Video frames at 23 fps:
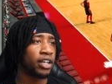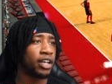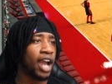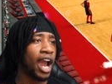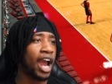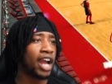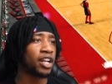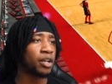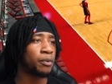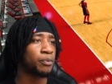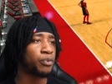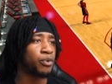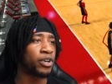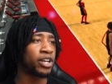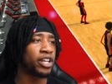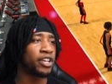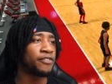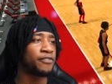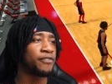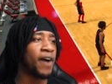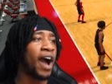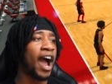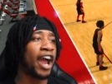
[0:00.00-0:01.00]
Got a
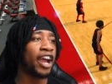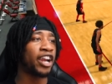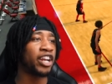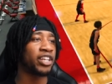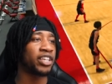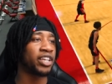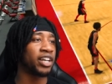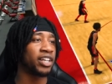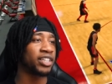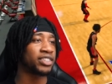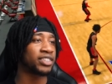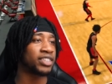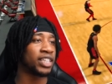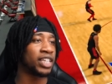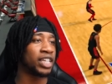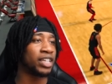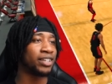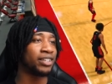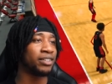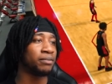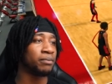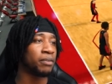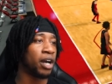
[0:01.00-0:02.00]
pretty fire young
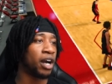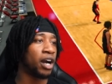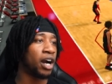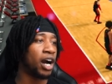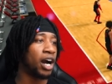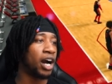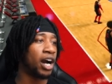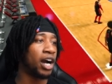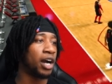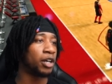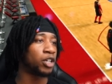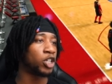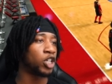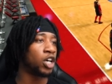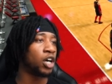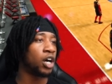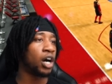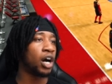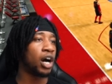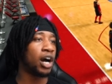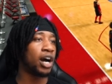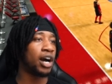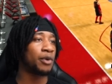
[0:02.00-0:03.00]
team. Uh,
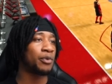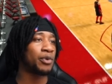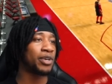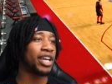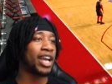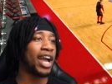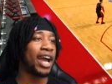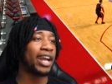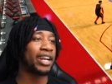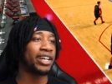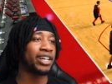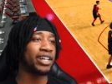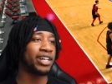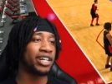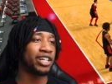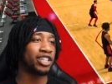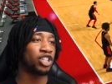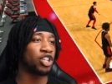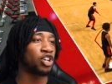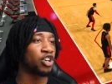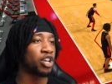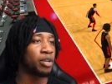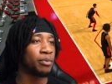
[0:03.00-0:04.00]
uh, we got uh,
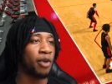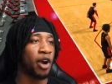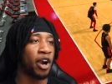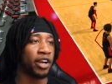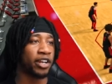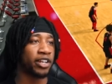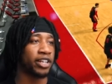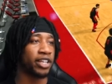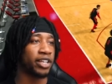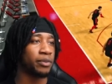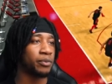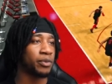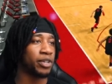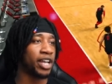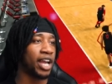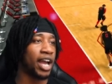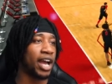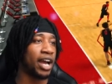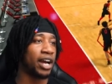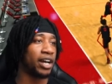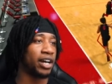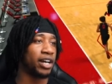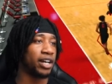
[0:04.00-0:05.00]
Lauri Markkanen. We
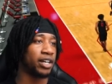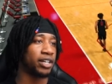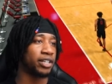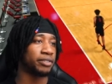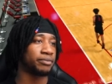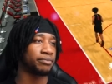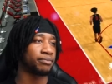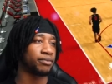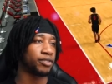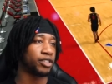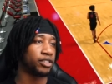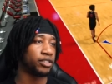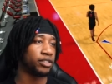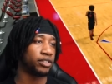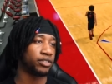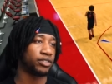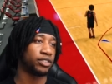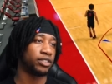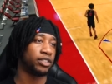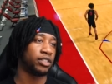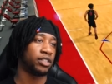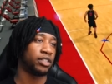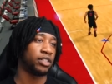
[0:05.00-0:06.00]
got... Uh,
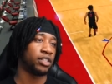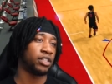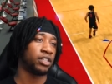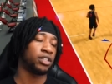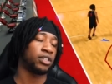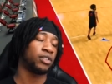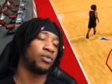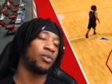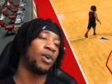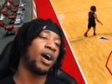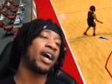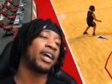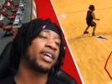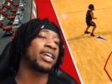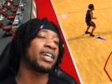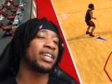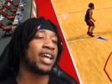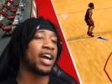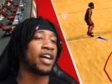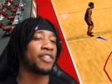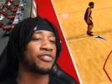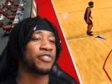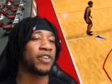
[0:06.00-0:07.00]
why
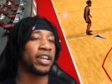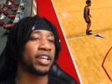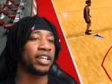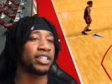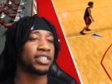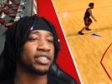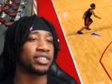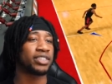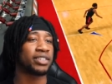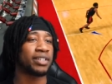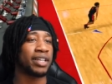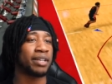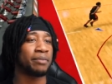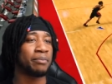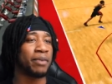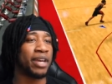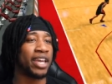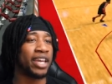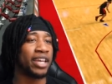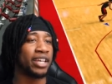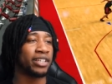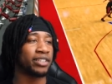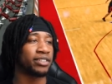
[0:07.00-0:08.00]
can't I think of this
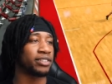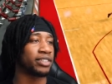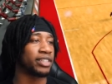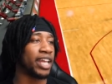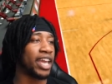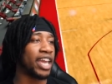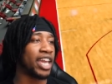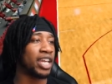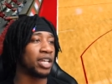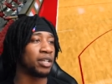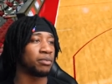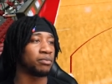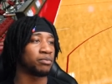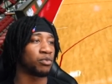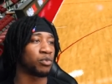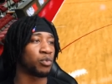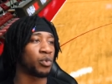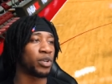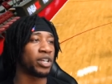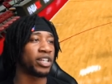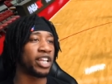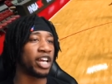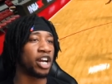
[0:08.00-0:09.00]
man name?
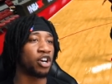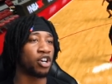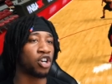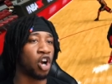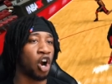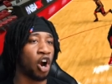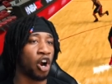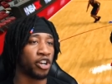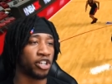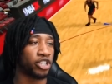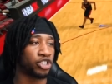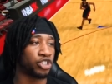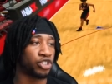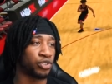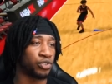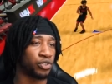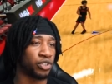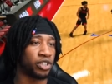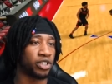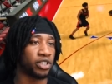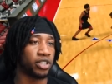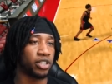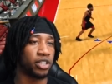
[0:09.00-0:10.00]
Wendell Carter
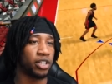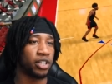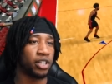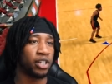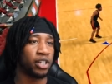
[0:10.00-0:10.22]
Jr.